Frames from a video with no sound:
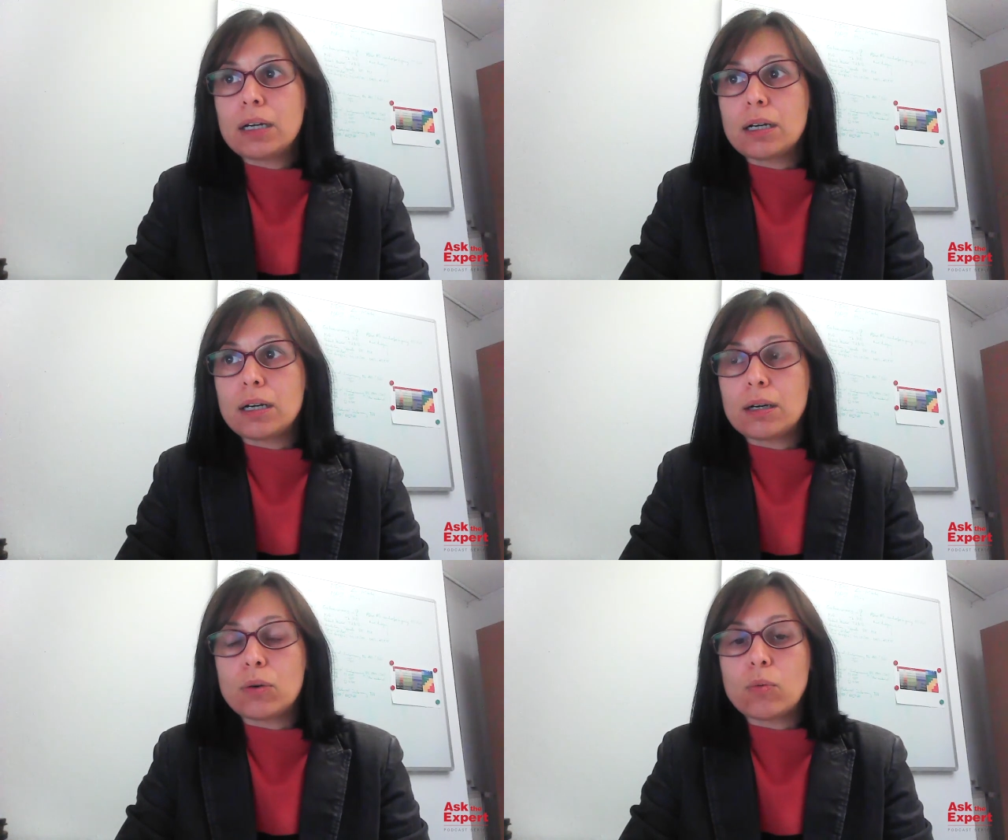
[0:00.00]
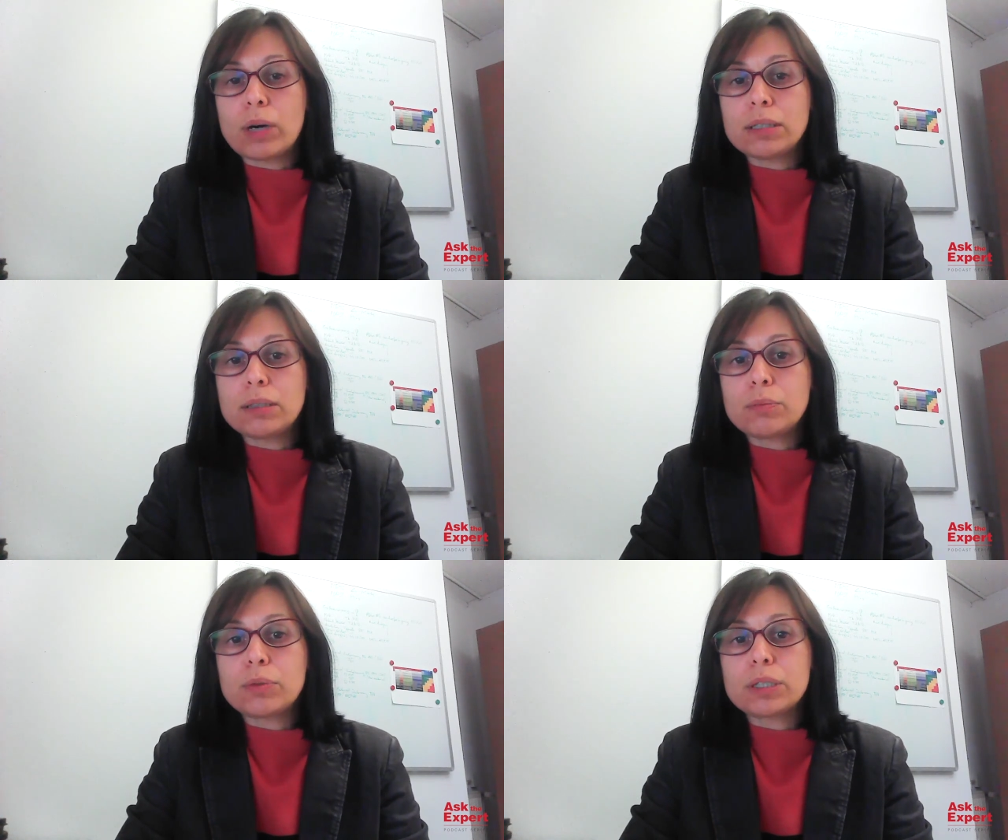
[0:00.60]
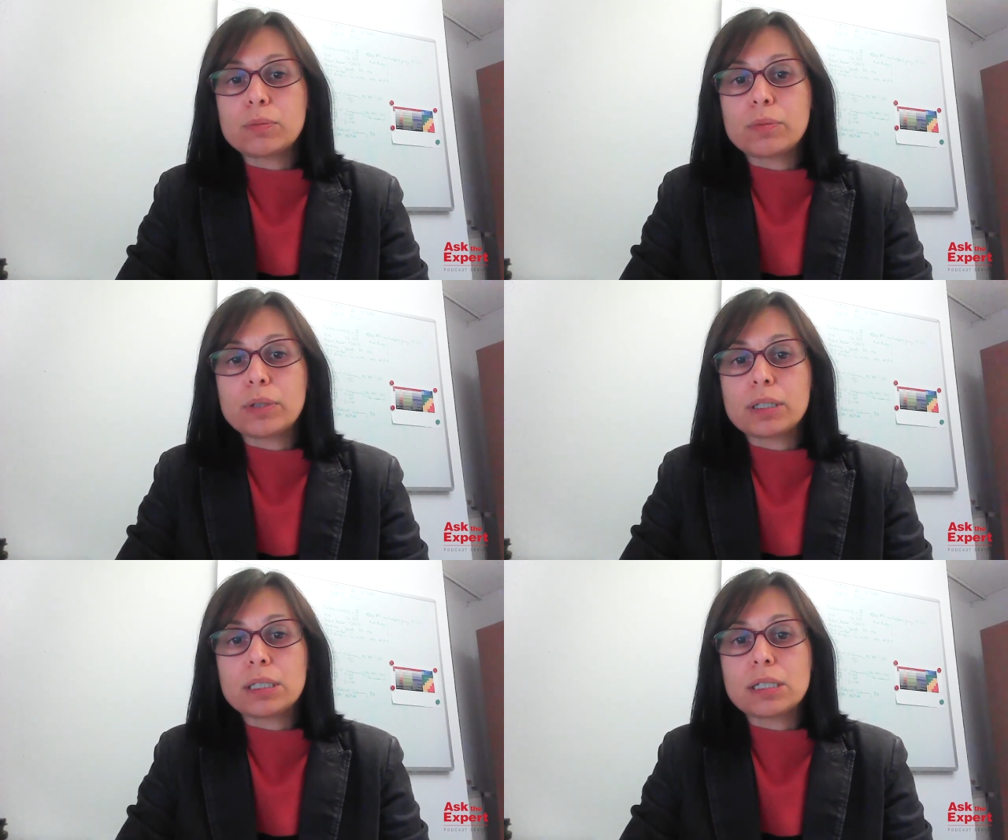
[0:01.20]
Uh, one important
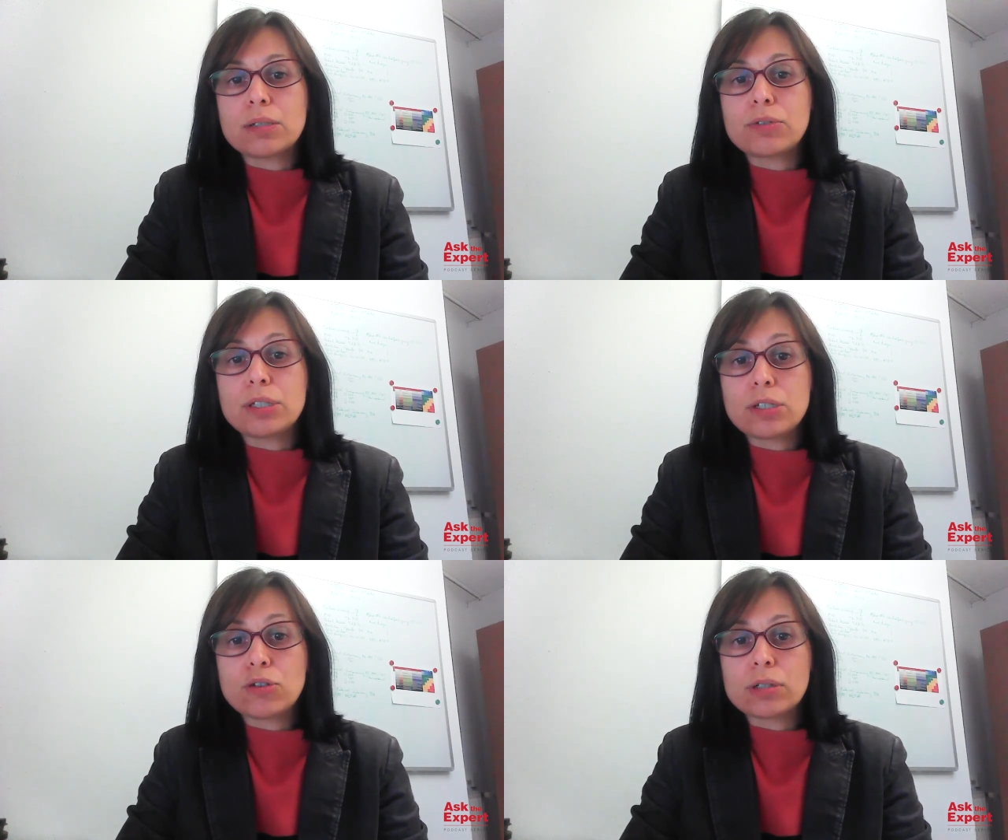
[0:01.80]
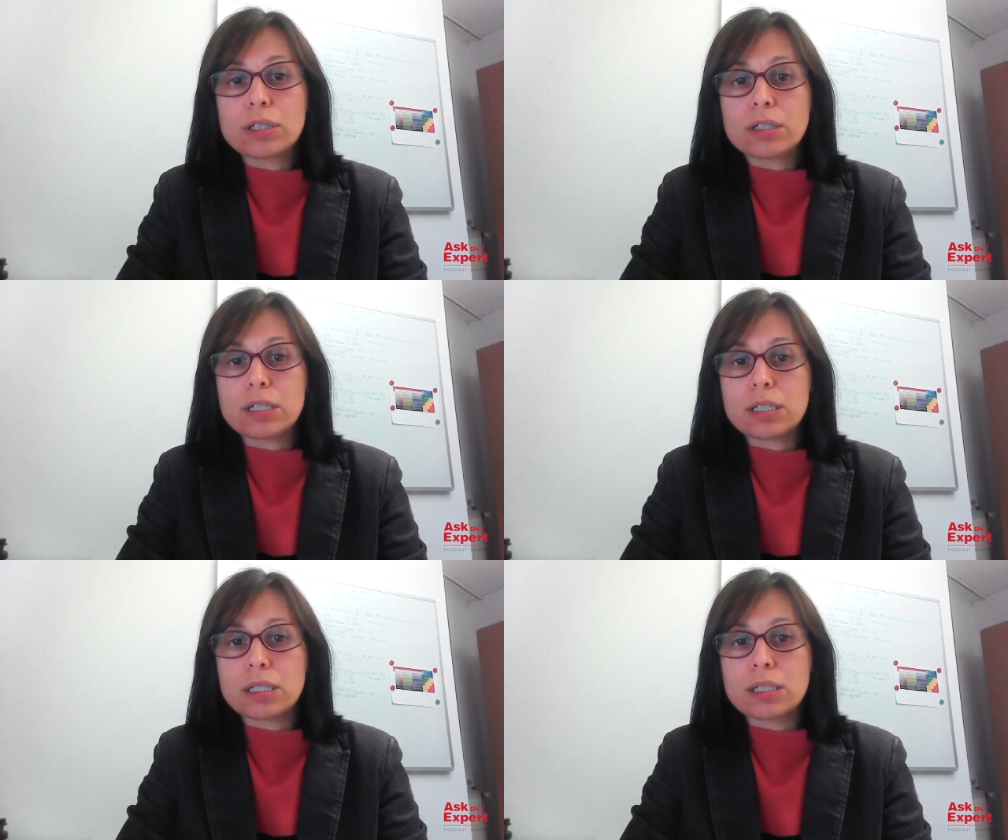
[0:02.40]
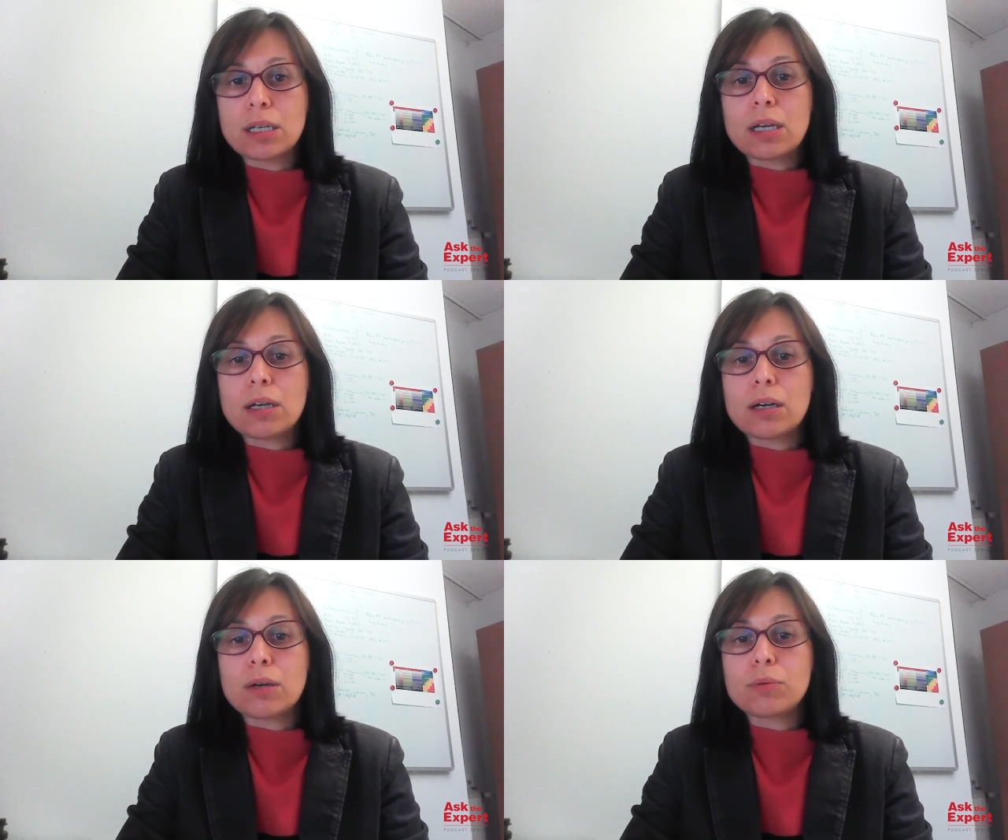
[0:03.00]
point is residual stresses
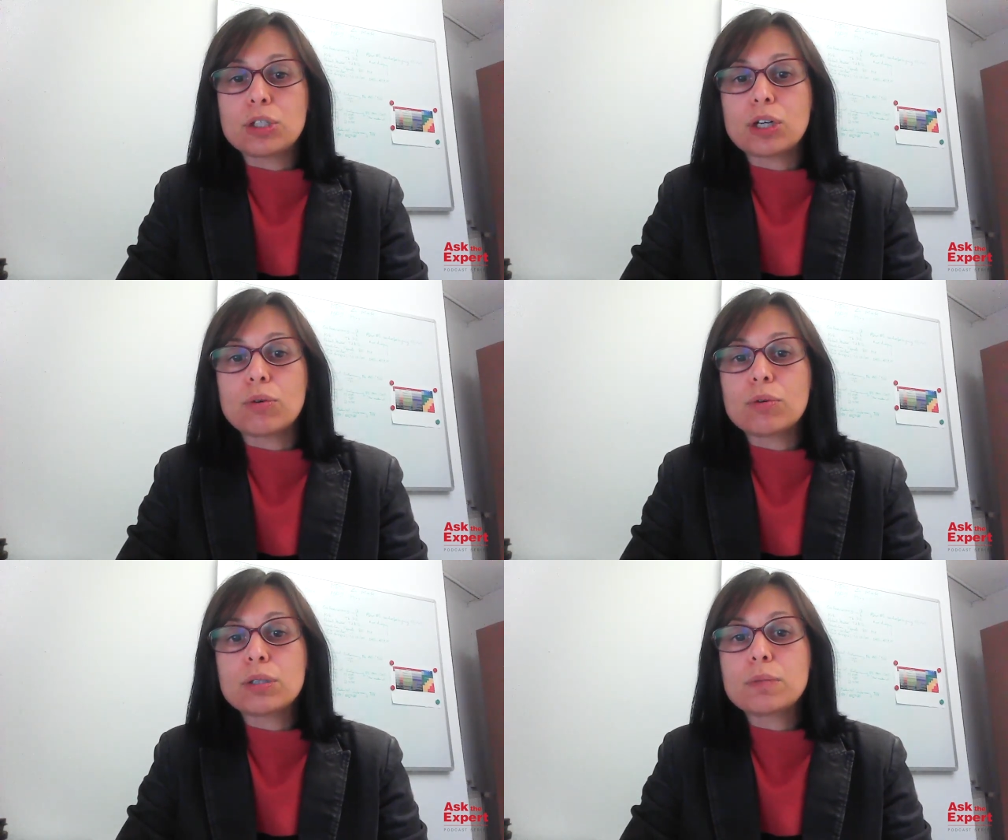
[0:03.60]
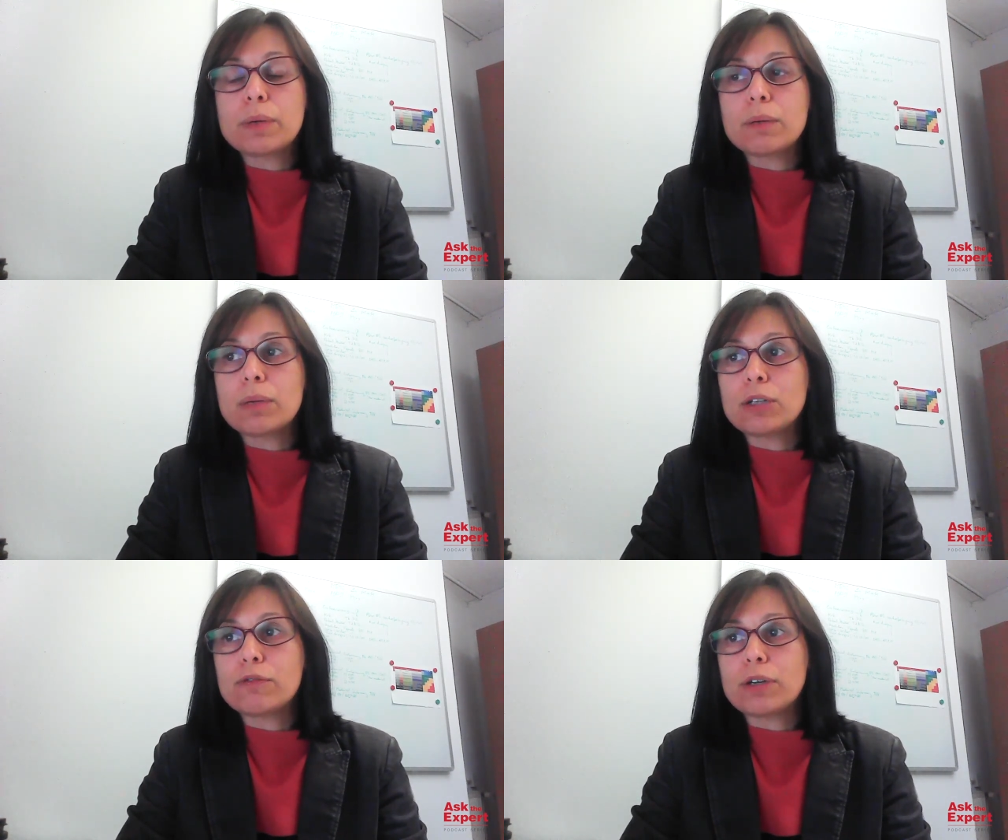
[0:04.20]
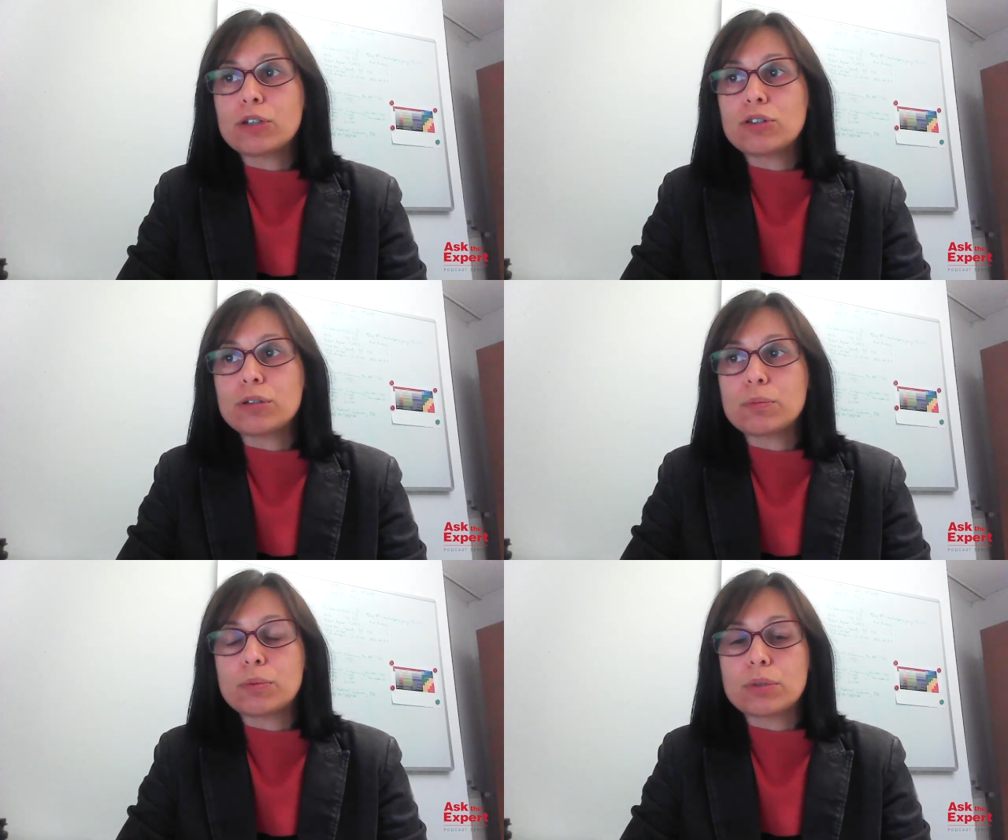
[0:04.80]
uh, which are caused by
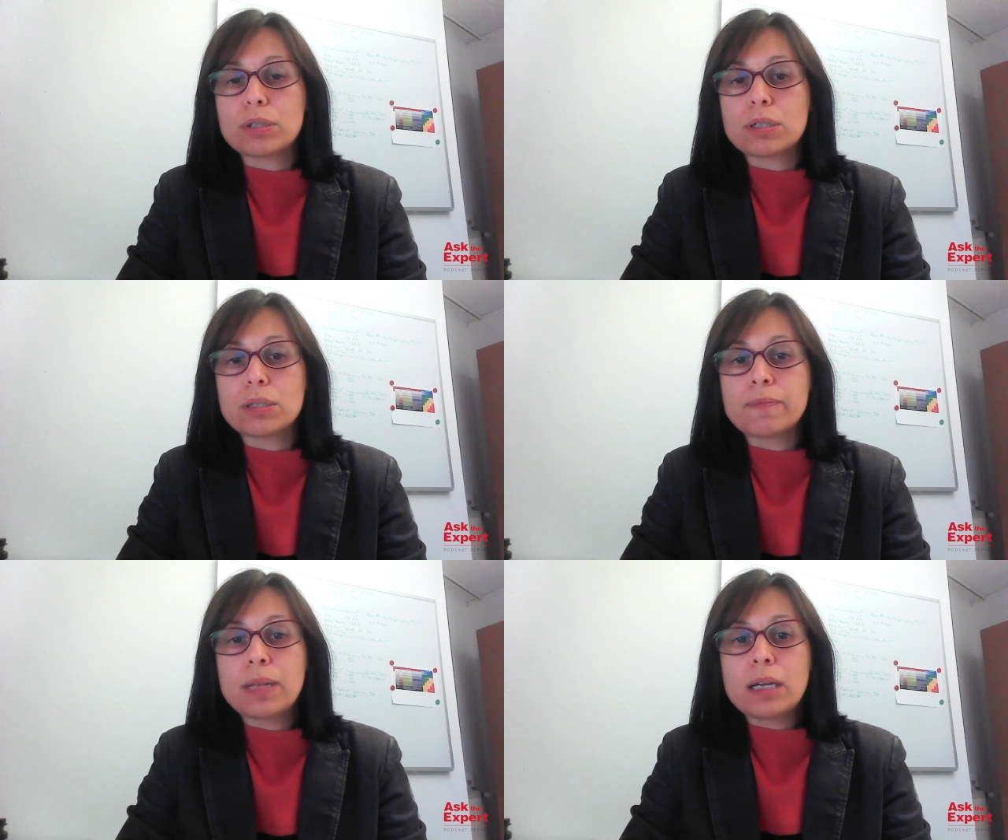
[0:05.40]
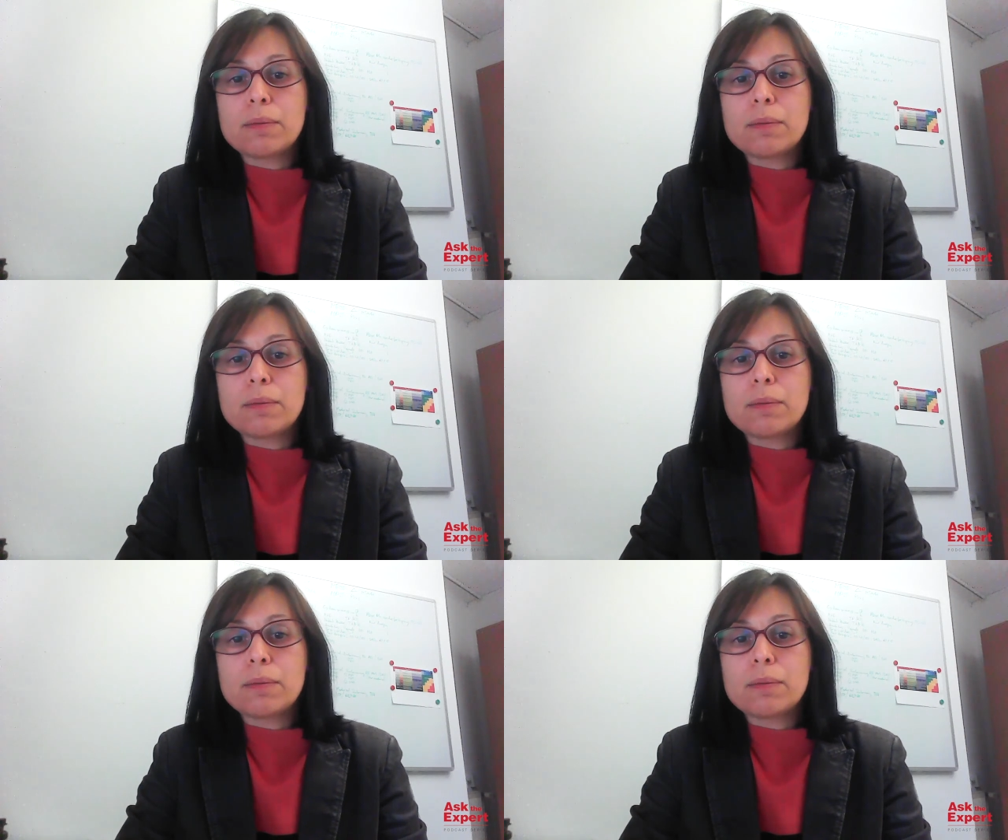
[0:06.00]
manufacturing process.